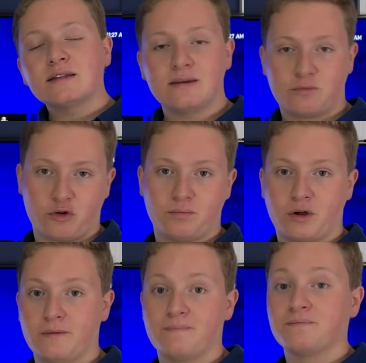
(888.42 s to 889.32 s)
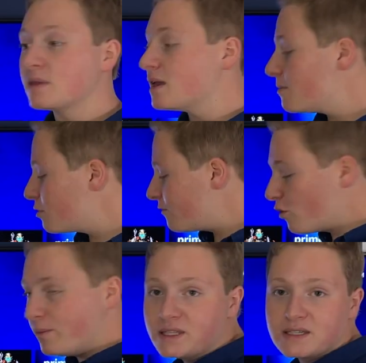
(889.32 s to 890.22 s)
the important part.
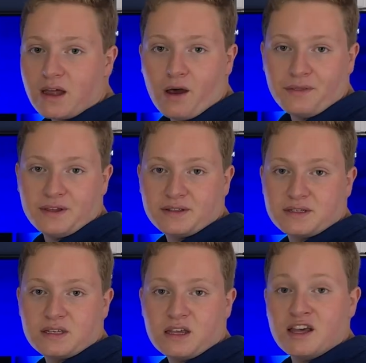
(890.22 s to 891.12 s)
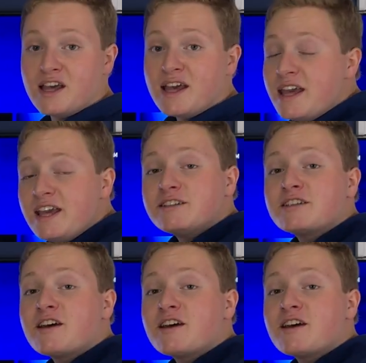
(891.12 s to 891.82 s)
Performance on this is